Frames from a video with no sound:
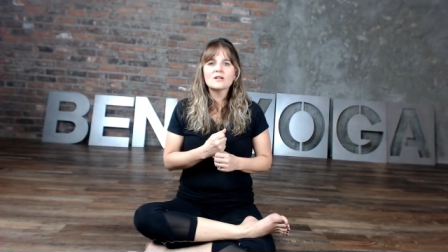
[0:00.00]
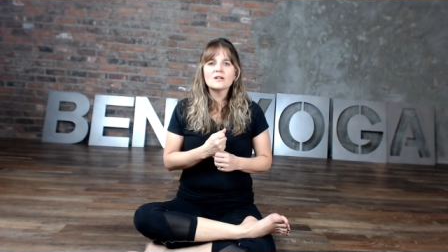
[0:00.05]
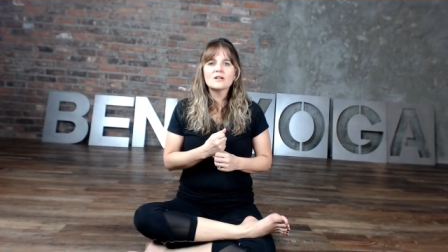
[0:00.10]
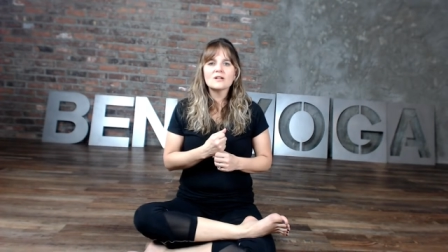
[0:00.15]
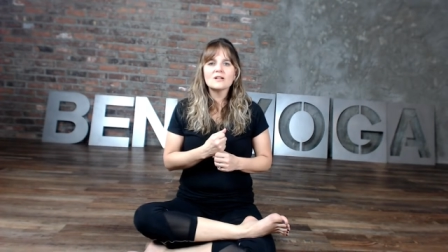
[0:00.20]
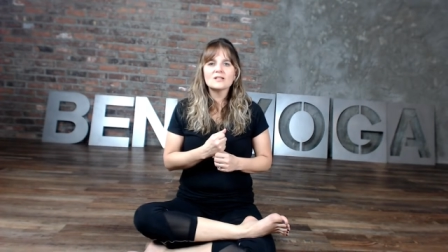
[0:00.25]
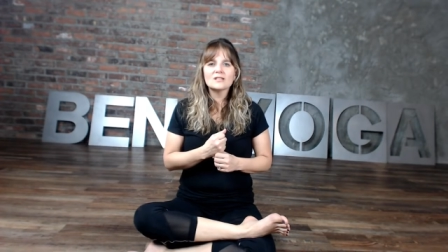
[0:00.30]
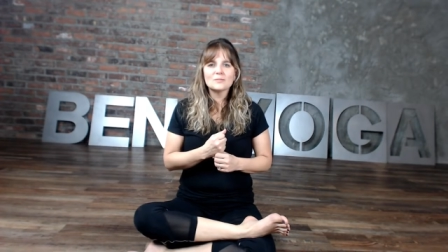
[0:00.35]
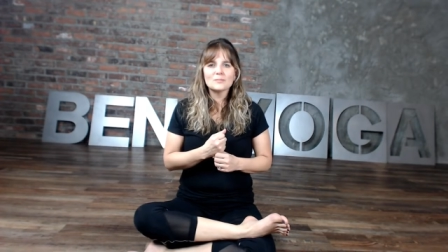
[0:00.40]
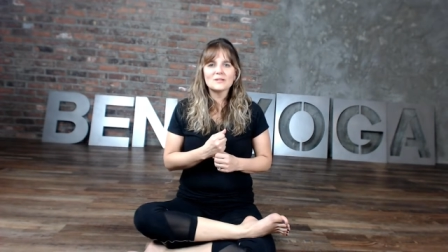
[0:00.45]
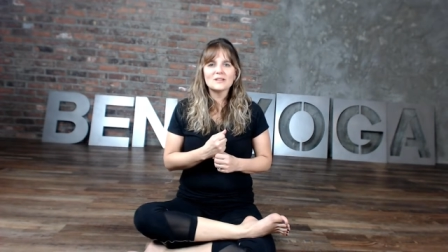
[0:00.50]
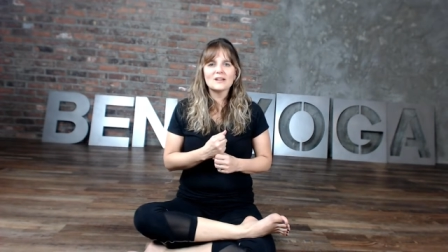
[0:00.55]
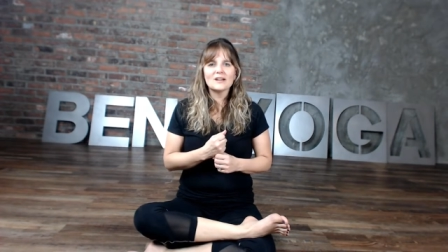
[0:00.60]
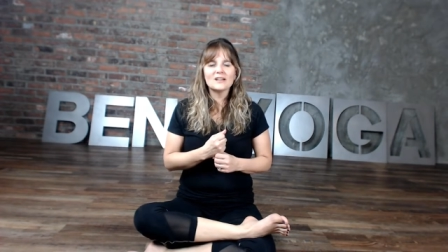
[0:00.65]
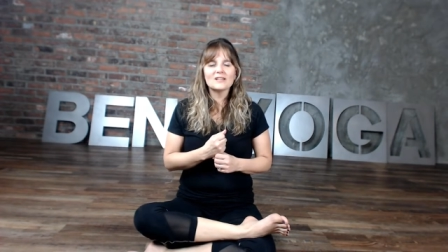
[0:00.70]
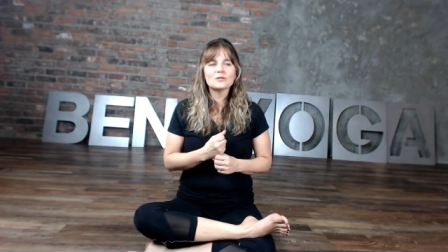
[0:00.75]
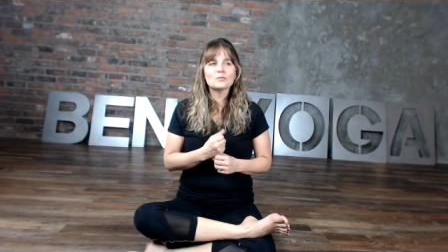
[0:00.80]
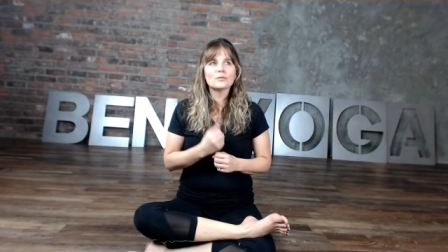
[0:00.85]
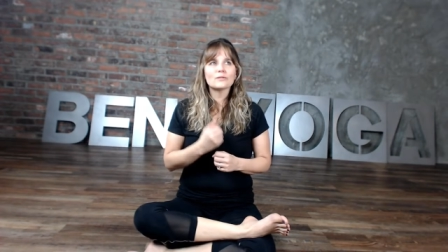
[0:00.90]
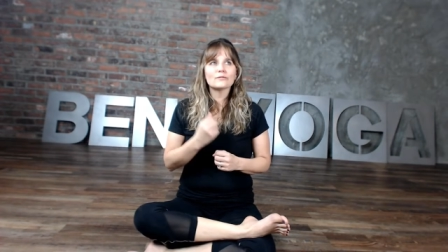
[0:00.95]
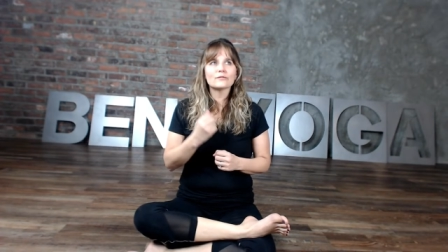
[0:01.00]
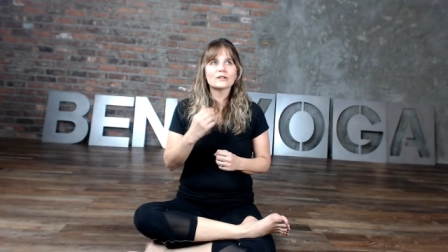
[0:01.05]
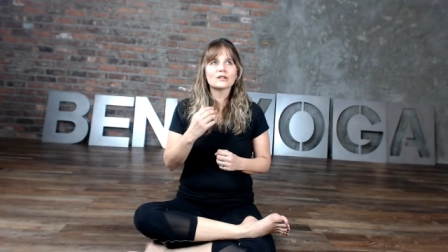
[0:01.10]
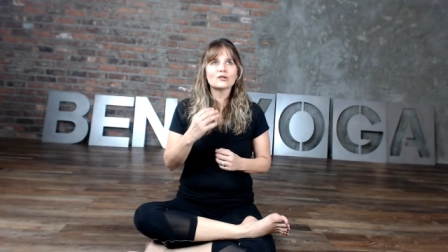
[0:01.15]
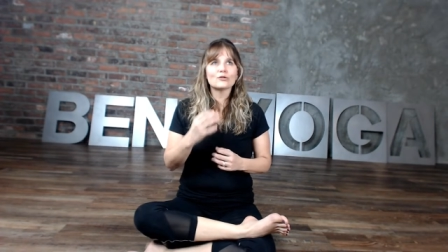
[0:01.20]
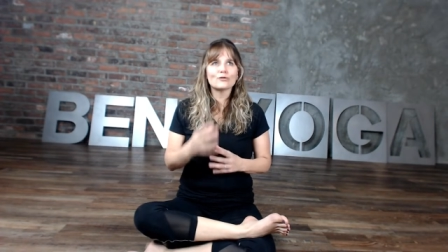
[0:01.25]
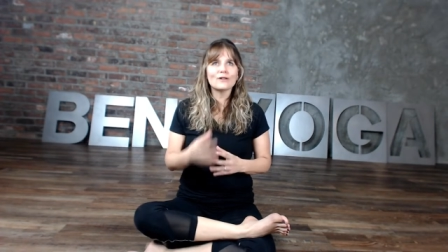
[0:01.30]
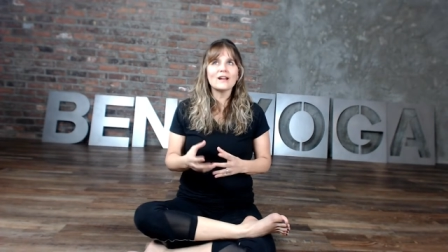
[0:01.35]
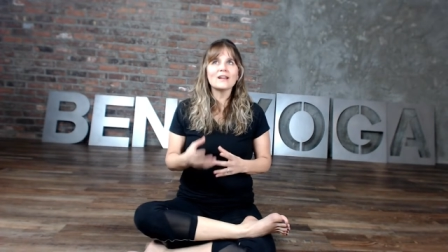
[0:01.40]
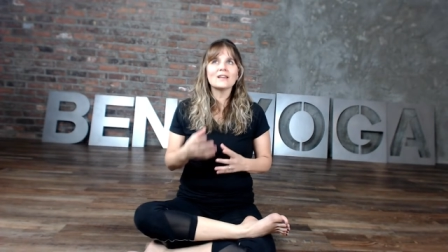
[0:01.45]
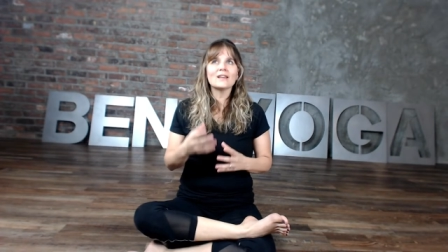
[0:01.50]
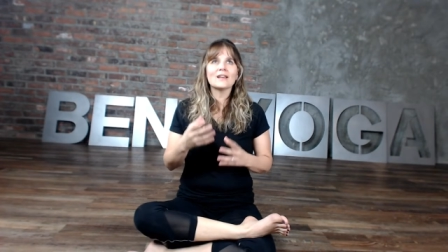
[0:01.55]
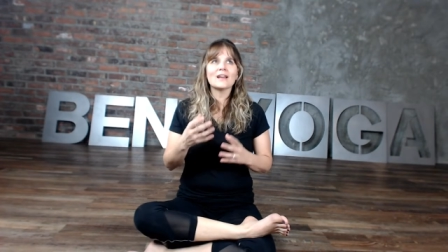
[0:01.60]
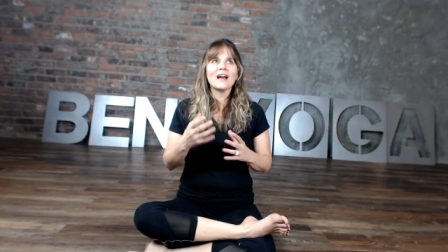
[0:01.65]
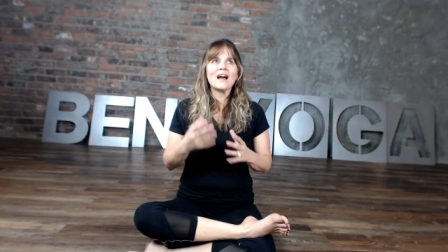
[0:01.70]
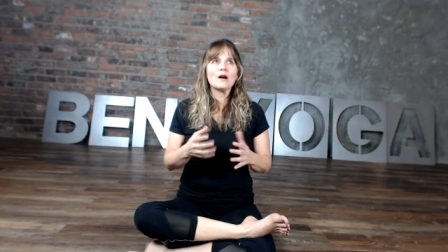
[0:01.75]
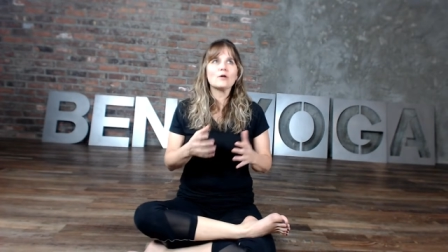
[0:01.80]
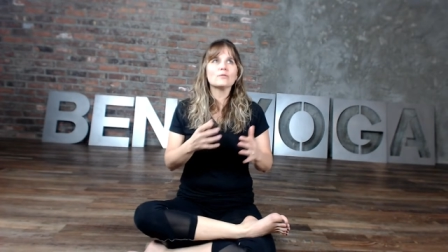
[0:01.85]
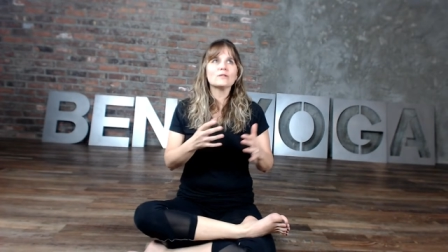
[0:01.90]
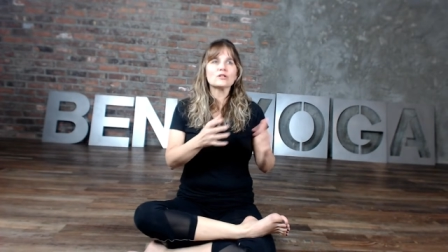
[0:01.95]
it's because we're regretting
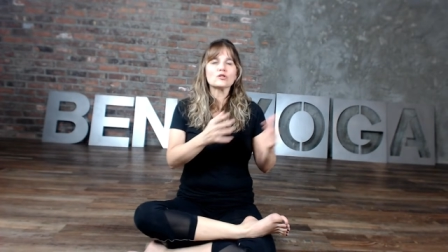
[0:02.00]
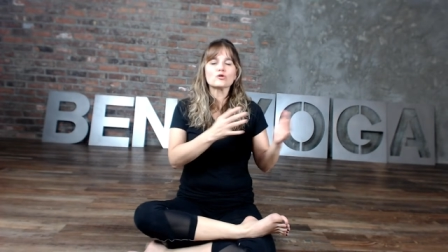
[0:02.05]
how we